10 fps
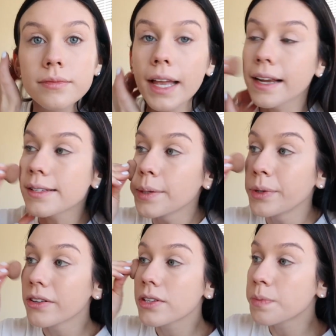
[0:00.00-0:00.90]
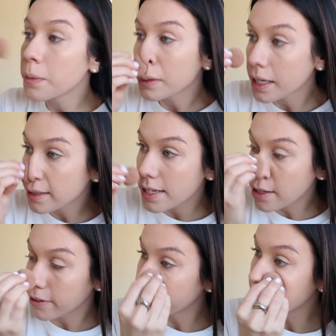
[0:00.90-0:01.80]
I guess I'm one of those people that does
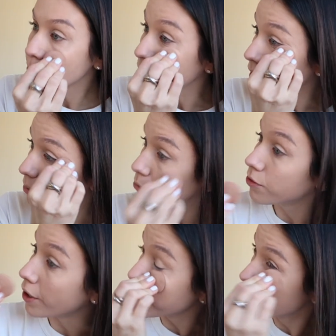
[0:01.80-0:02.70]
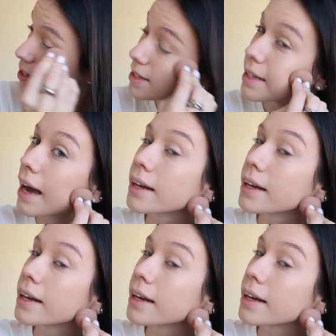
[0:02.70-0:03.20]
their face makeup first.